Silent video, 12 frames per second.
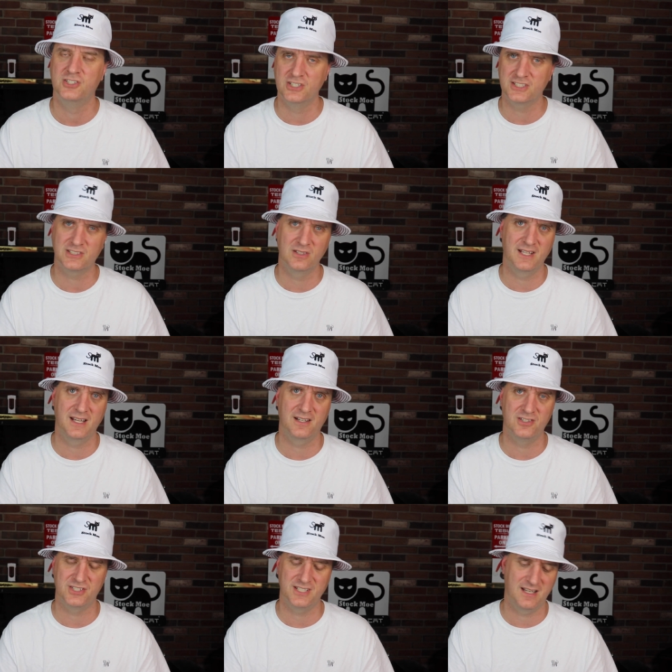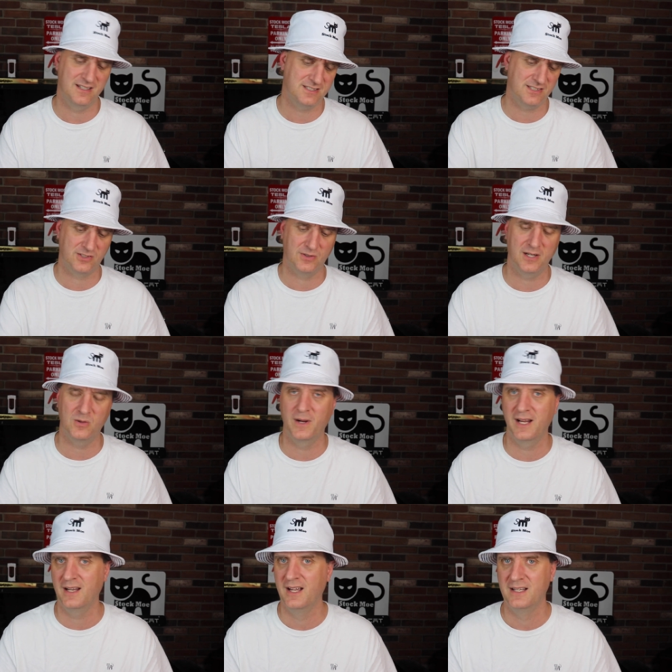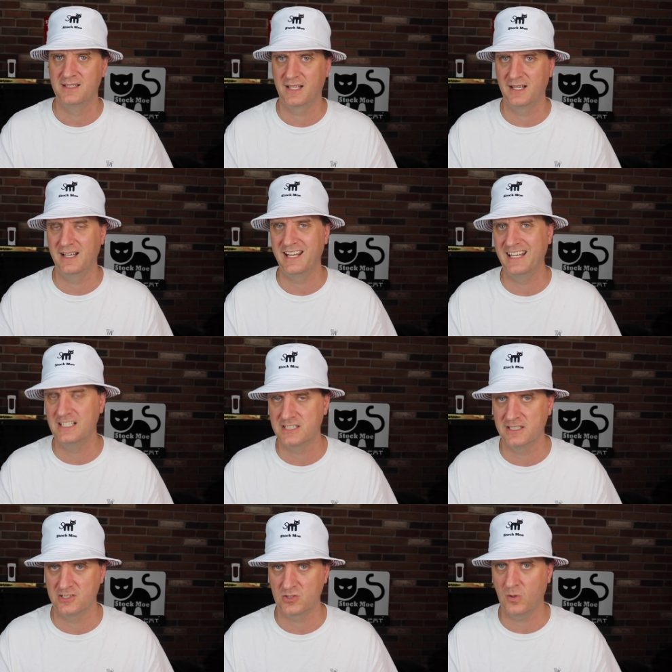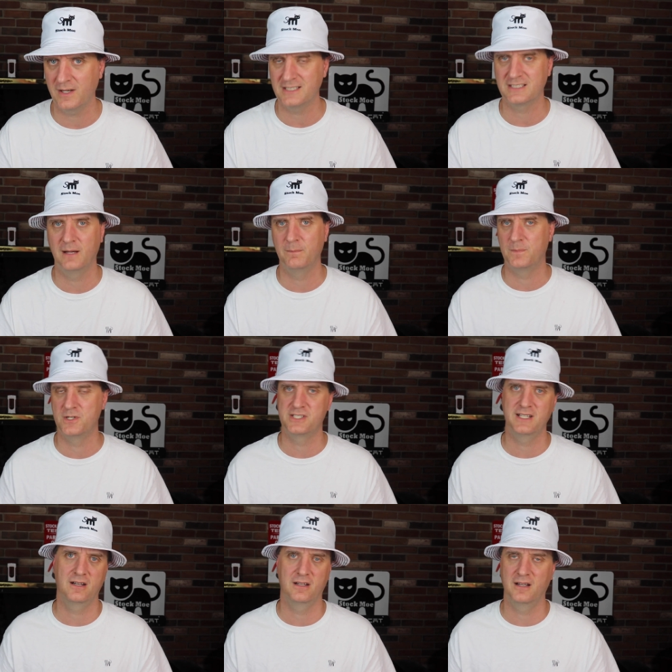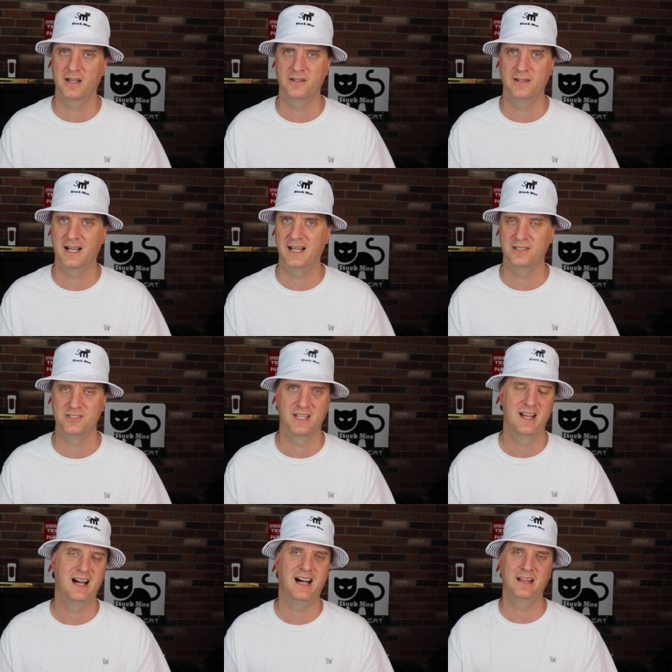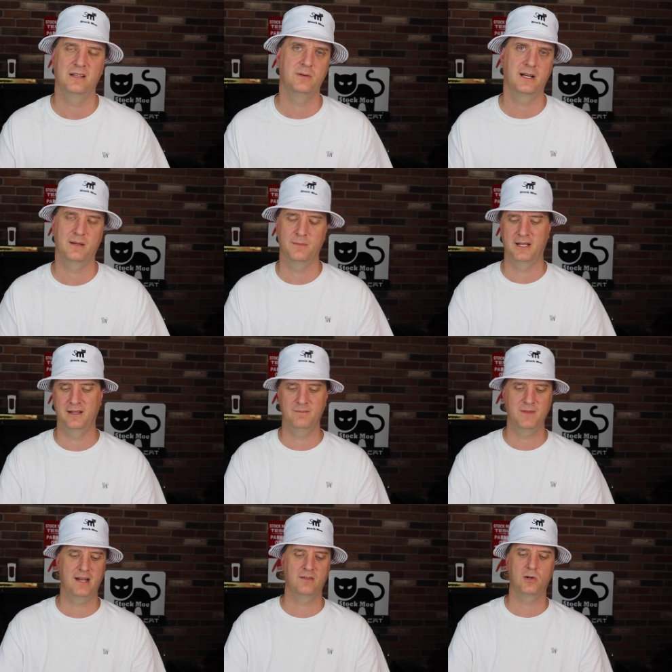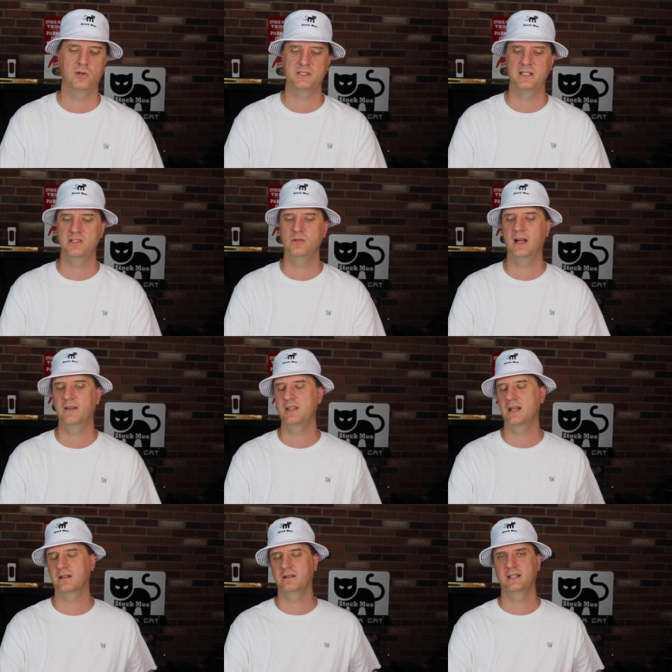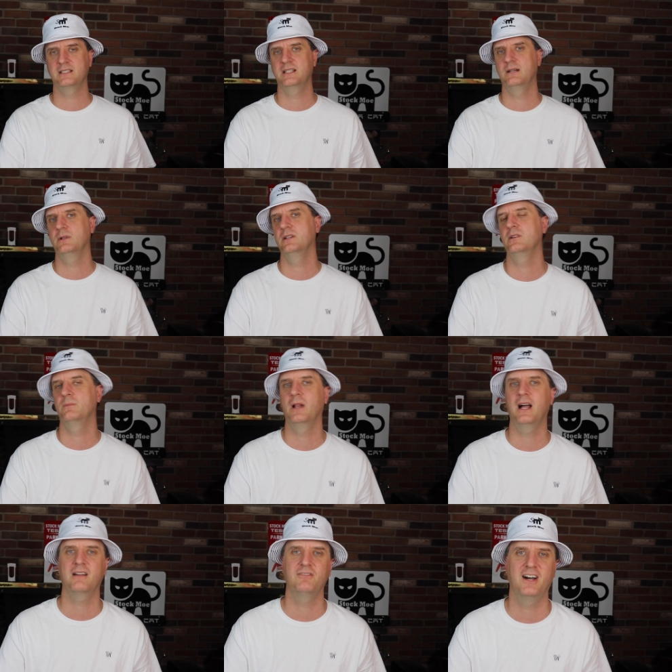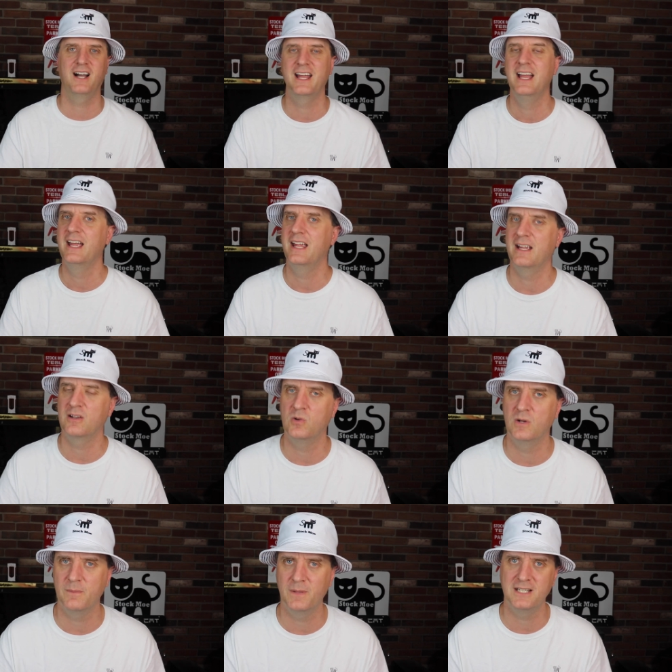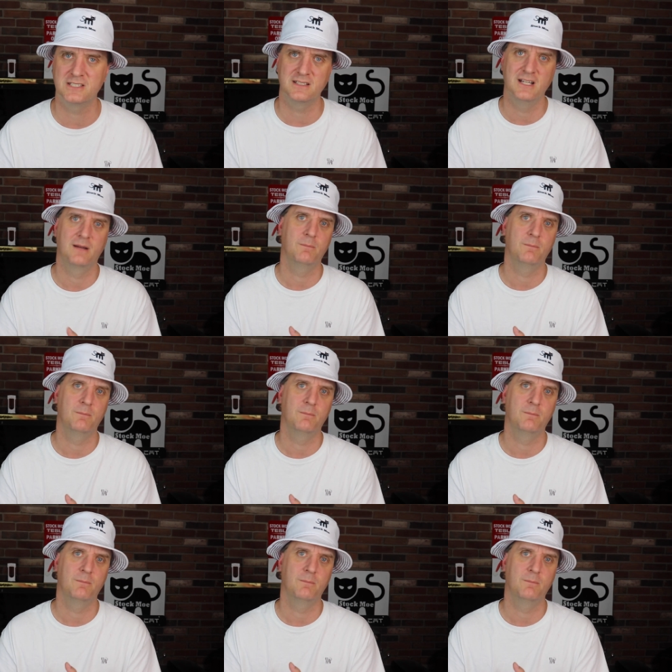just so they understand. This is a great way to get an instant 20-something% on $100. Highly recommend it. Now, of course, I do have the other links down below to BlockFi and Coinbase.